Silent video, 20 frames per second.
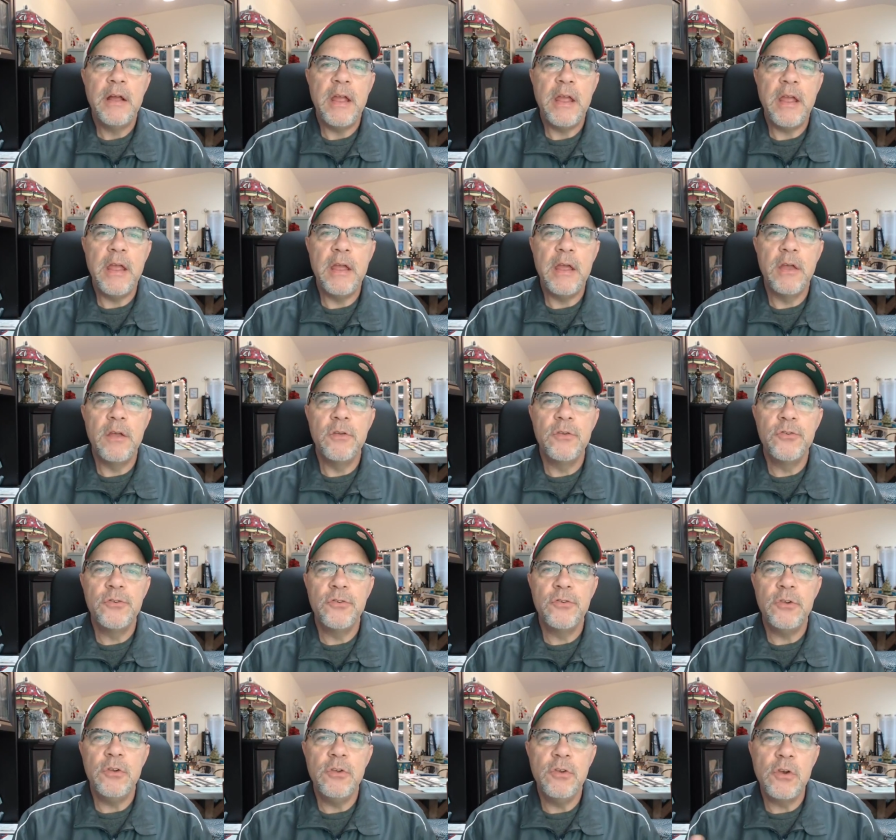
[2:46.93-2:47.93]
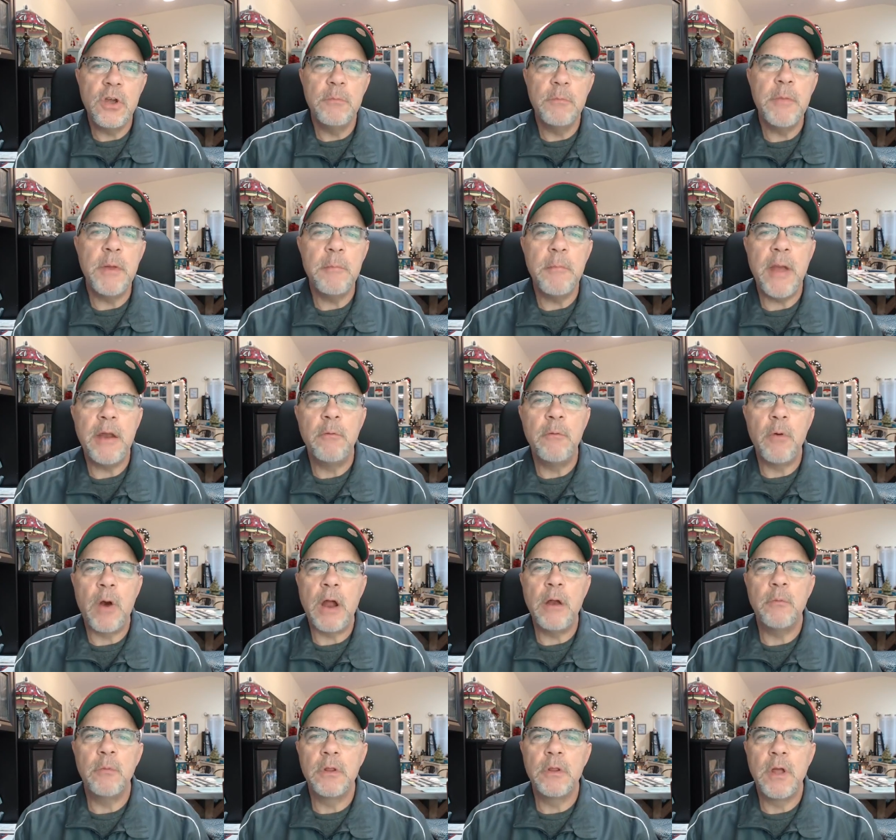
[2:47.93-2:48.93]
is you can be made
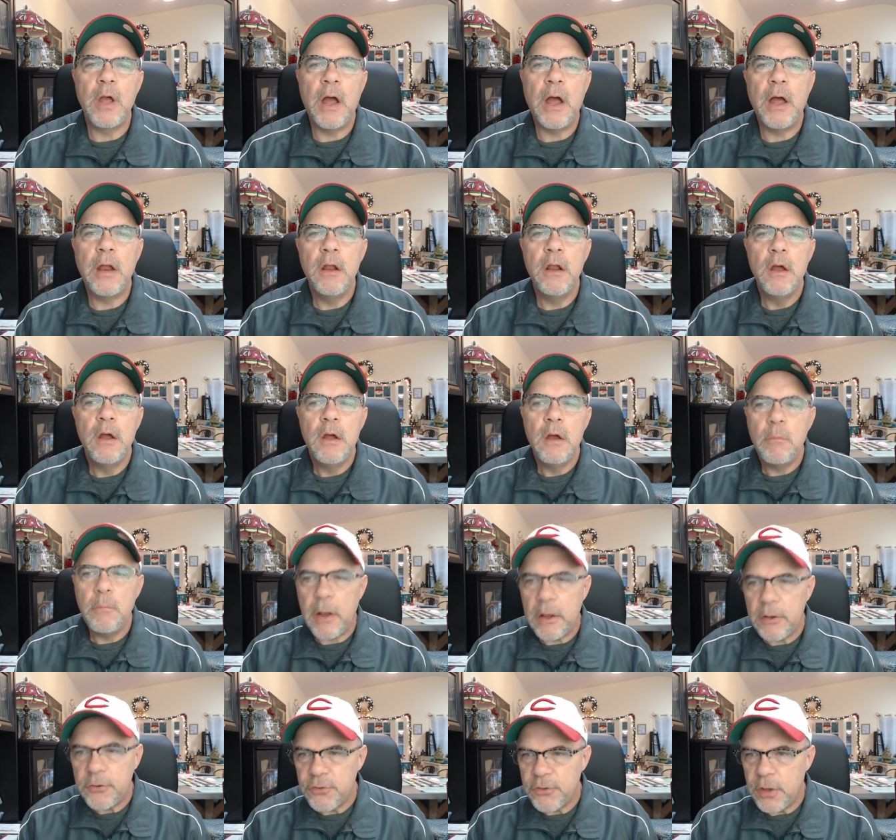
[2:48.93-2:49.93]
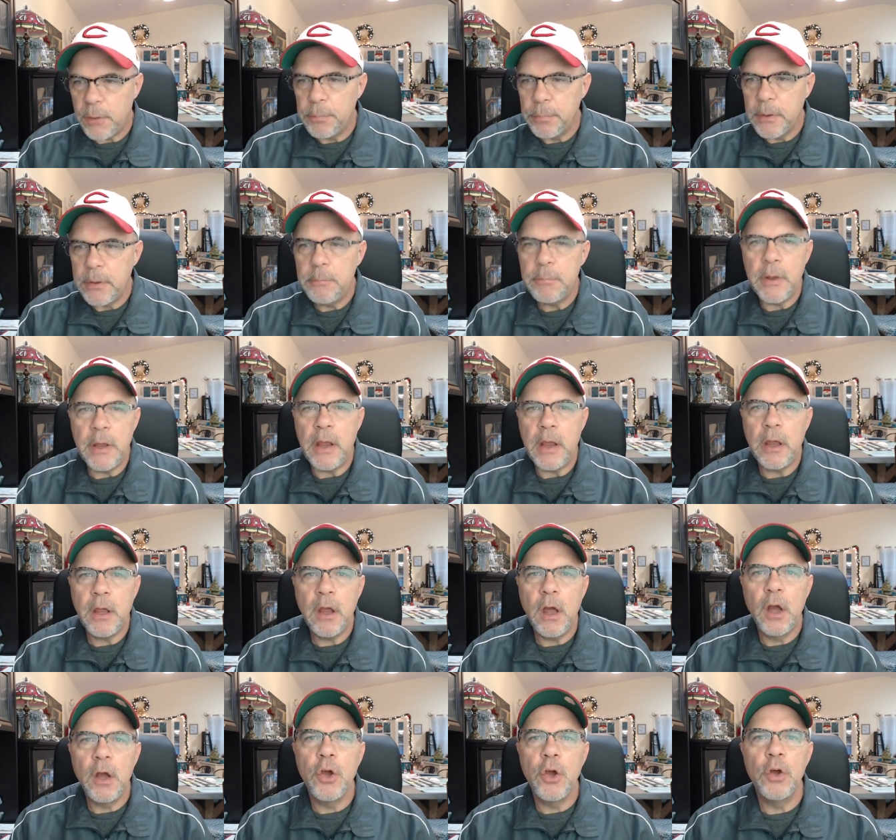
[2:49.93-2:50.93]
right with God by simply being
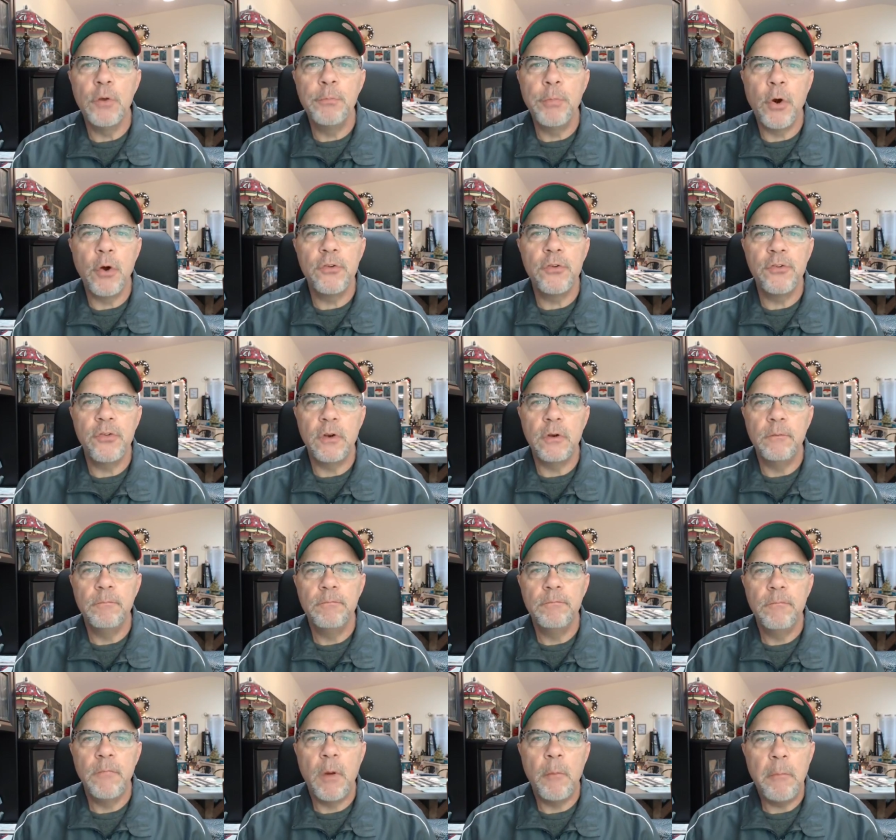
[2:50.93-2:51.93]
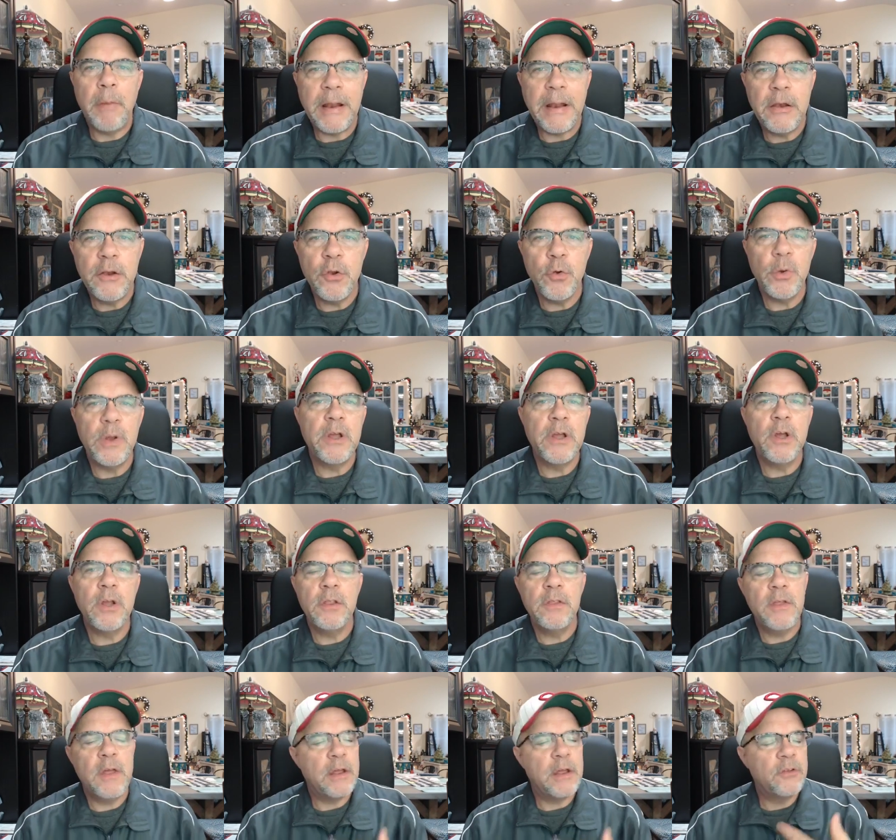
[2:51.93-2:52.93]
a good person, by doing
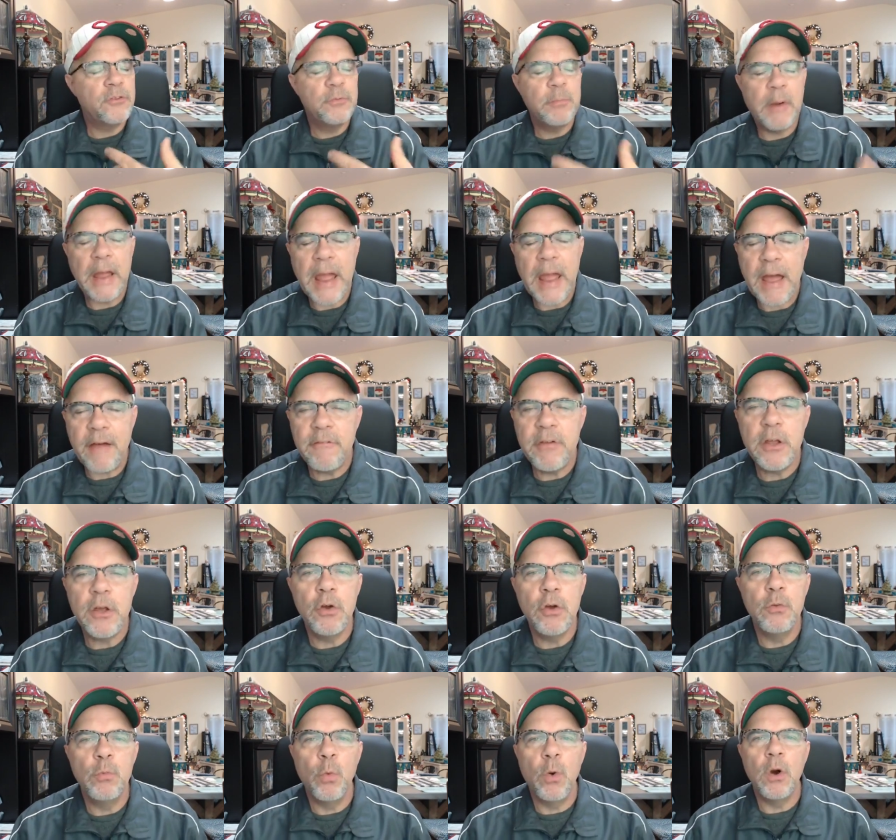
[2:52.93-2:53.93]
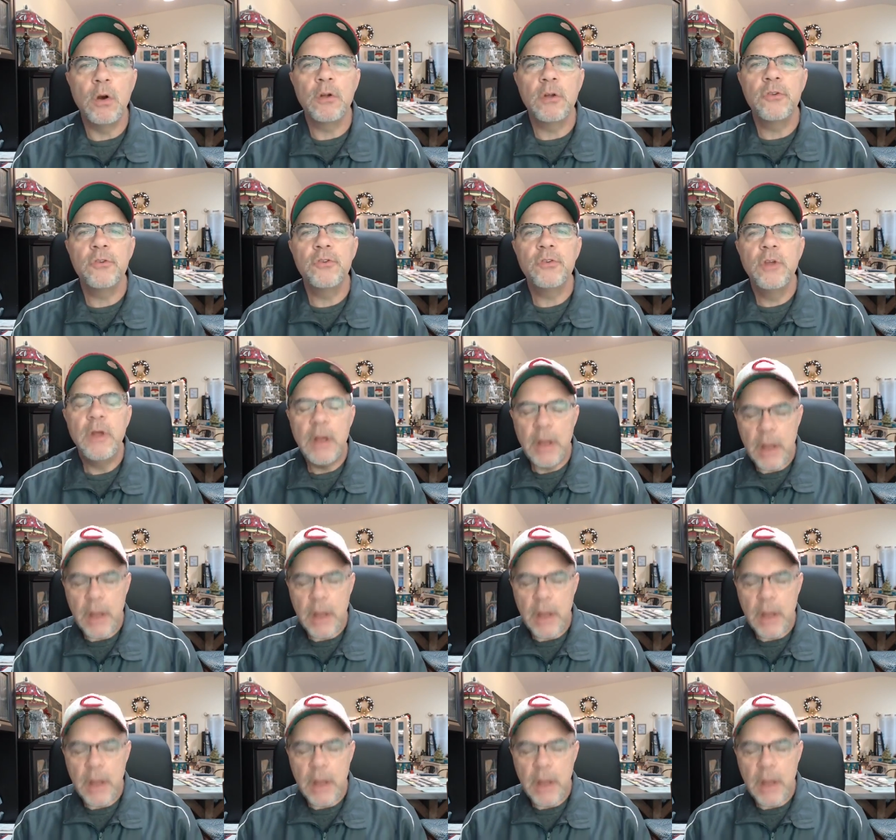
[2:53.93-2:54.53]
good things, by having good works.